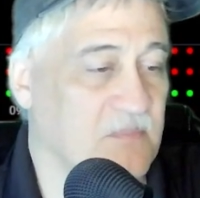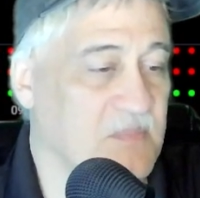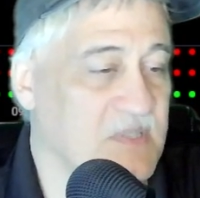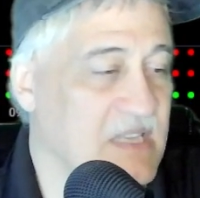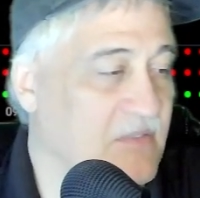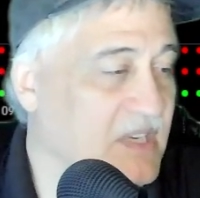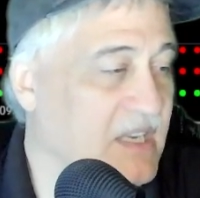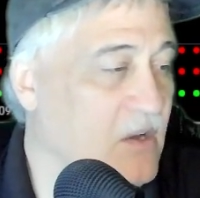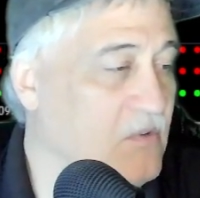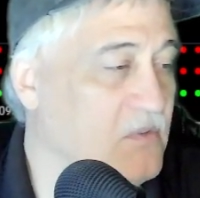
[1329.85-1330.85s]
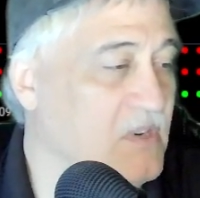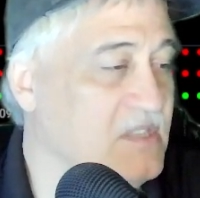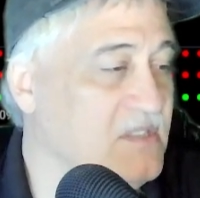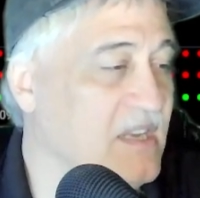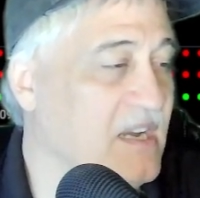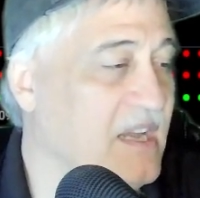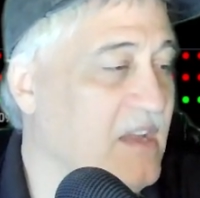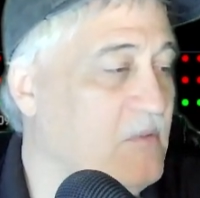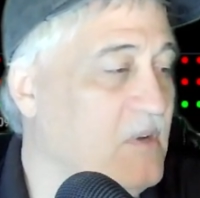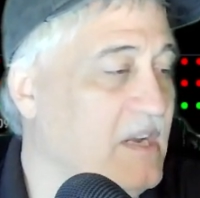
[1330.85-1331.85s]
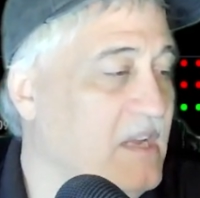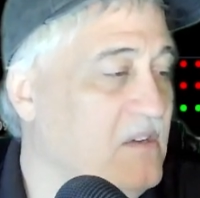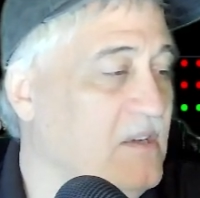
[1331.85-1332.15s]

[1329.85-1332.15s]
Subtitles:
70 overage that I have right now.